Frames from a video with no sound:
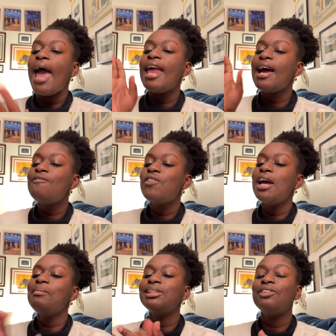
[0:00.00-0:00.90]
And I
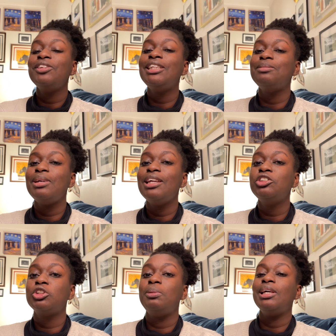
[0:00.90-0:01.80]
find myself in these
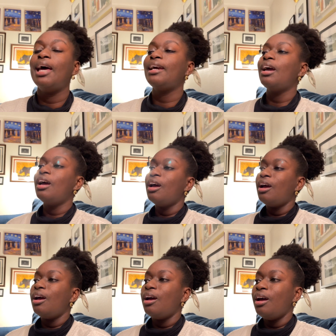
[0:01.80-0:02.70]
meetings just being like,
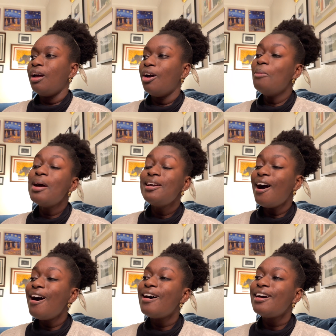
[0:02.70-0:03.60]
oh my
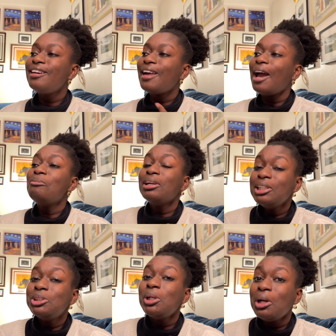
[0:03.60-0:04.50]
god, I
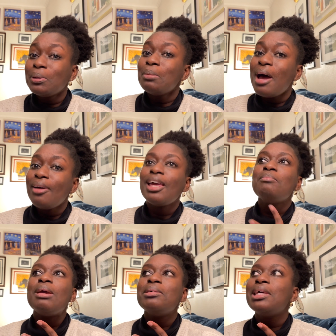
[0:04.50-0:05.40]
really should hear them out. Like,
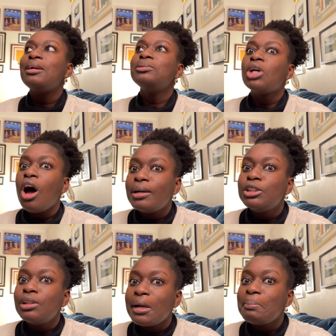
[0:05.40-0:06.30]
maybe they don't talk
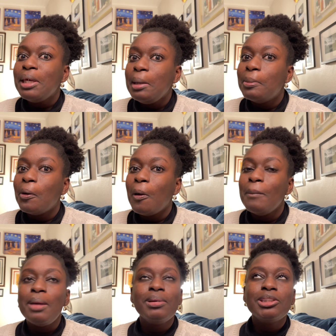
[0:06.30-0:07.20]
to a lot of people.
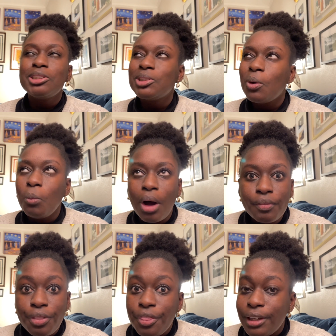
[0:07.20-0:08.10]
Maybe this is their
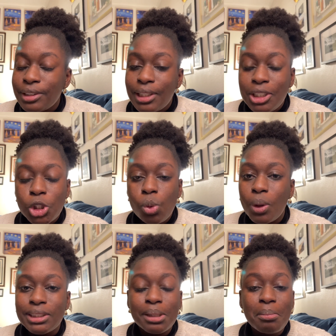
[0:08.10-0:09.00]
one thing that they do
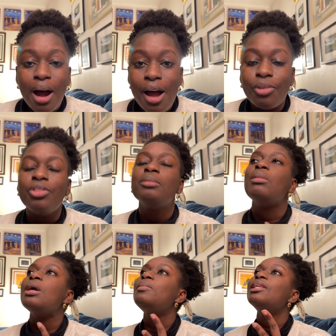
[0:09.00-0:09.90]
once a month.
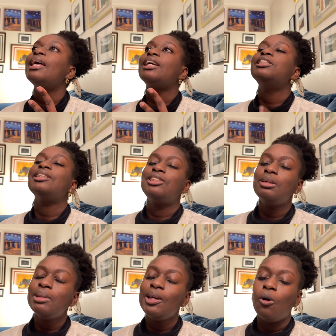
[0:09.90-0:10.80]
Maybe, like, because it's
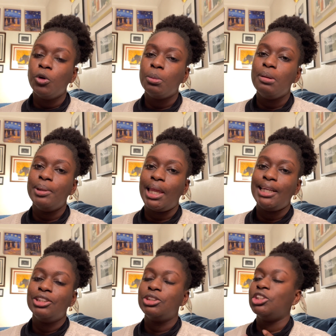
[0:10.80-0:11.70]
typically older people that
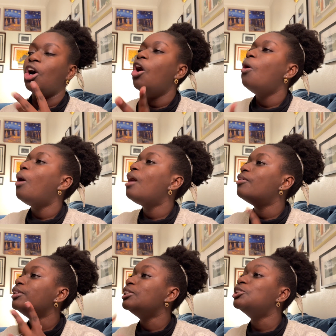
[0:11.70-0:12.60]
like to just go
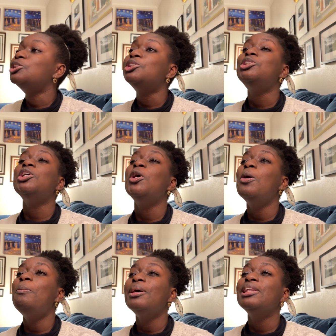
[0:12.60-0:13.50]
off on these
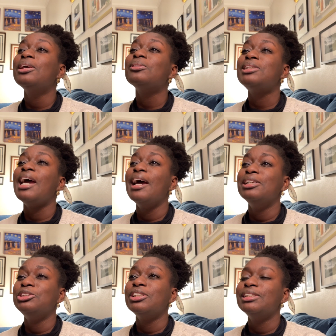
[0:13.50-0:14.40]
stupid little
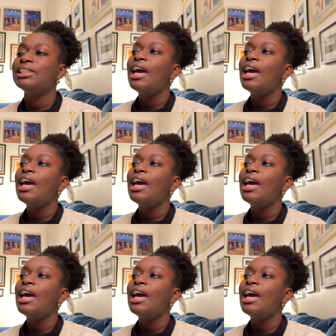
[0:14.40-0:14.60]
tangents.